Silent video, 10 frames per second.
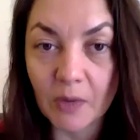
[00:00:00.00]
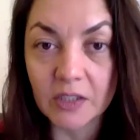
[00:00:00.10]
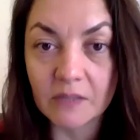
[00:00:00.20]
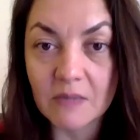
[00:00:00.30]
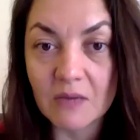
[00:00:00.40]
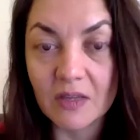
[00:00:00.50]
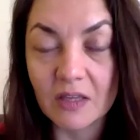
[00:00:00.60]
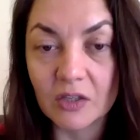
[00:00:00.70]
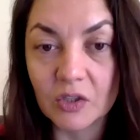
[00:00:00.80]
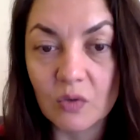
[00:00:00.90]
to me
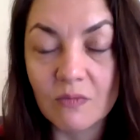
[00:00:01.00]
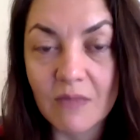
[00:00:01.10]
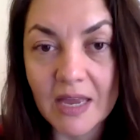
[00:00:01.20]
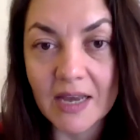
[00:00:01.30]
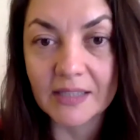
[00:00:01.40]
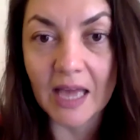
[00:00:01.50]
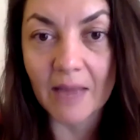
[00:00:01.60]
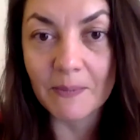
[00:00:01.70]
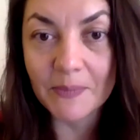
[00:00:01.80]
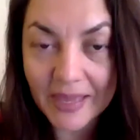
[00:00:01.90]
within 2 minutes,
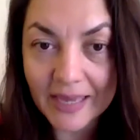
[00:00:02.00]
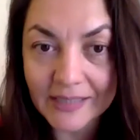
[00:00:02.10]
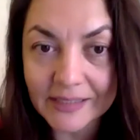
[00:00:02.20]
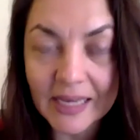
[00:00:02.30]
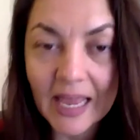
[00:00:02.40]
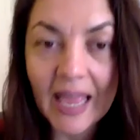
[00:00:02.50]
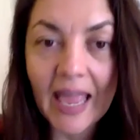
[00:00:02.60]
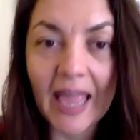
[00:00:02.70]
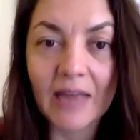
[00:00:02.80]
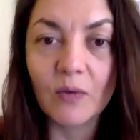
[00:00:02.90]
I'm pissed,
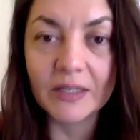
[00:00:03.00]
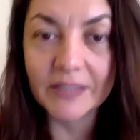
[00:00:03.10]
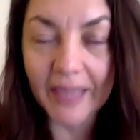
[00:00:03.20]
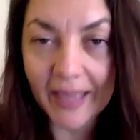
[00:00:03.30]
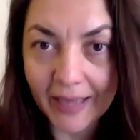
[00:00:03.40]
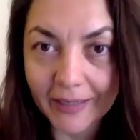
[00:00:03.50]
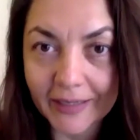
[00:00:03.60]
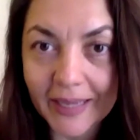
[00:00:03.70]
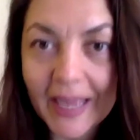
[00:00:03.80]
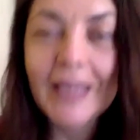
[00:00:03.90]
and what the heck,
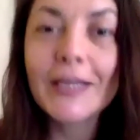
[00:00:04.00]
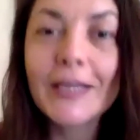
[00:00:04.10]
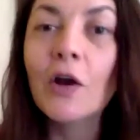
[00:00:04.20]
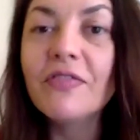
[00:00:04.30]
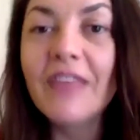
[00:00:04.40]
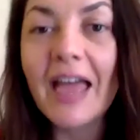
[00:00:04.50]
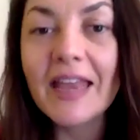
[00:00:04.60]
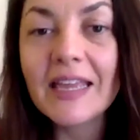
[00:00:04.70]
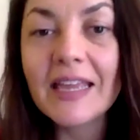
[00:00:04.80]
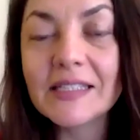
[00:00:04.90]
you know,
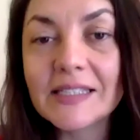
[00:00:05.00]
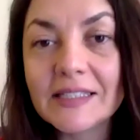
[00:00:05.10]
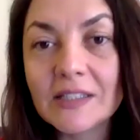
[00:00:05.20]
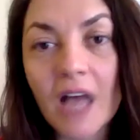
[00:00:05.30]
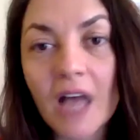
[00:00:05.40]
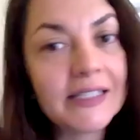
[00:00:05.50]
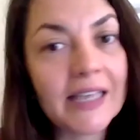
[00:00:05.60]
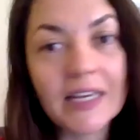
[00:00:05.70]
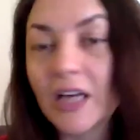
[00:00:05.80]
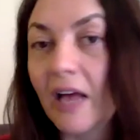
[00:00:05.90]
that is not
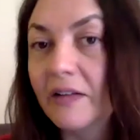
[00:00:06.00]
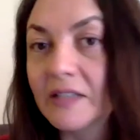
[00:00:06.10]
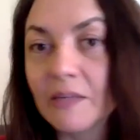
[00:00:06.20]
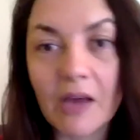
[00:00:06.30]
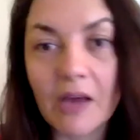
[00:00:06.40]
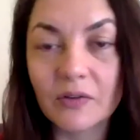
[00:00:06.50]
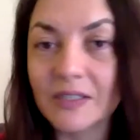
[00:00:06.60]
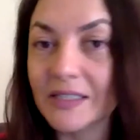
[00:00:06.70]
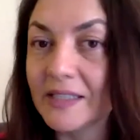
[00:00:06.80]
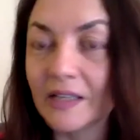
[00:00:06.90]
setting healthy boundaries
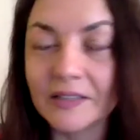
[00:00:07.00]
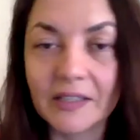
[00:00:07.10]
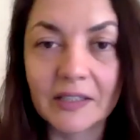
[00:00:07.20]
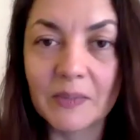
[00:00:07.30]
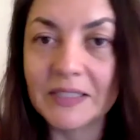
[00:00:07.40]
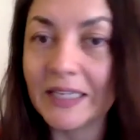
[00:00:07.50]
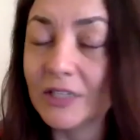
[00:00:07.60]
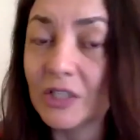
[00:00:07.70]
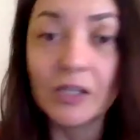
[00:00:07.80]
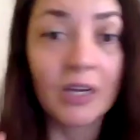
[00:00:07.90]
and healthy
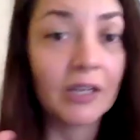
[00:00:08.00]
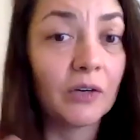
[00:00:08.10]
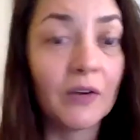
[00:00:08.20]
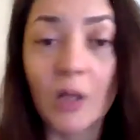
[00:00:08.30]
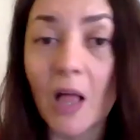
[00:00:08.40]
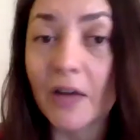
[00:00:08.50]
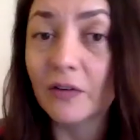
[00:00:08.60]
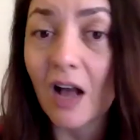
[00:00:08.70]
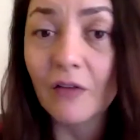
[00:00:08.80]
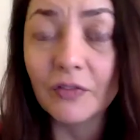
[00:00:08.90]
expectations. It's going to create a lot of
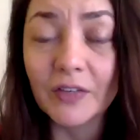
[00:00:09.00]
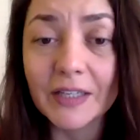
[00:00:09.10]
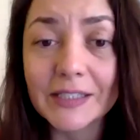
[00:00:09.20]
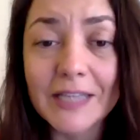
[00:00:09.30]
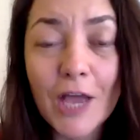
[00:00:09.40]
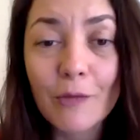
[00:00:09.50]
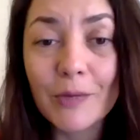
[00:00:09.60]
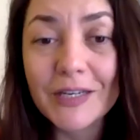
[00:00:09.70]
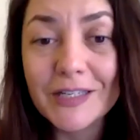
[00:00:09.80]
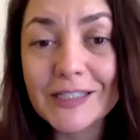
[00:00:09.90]
conflicts,
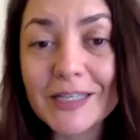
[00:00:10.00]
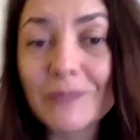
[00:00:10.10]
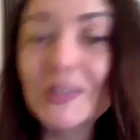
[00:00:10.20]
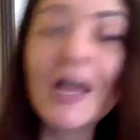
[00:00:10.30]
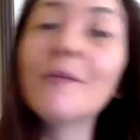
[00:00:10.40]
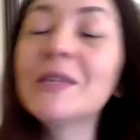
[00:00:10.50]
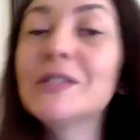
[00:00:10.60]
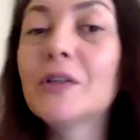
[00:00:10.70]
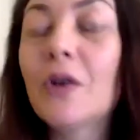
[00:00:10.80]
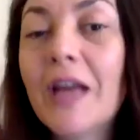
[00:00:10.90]
but in the same time, it's
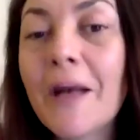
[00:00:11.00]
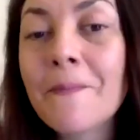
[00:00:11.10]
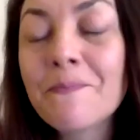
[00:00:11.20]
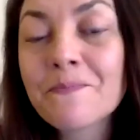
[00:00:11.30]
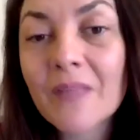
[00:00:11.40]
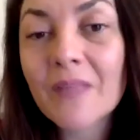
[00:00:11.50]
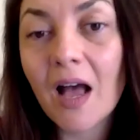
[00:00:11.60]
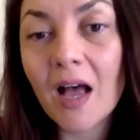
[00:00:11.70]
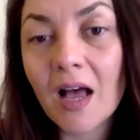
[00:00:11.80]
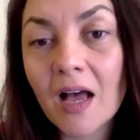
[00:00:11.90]
going to
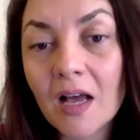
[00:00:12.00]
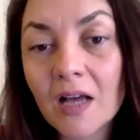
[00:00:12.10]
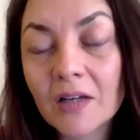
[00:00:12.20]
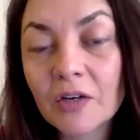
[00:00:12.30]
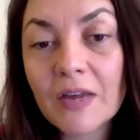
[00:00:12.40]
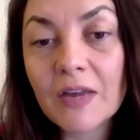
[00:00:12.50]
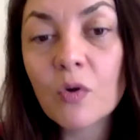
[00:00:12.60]
create more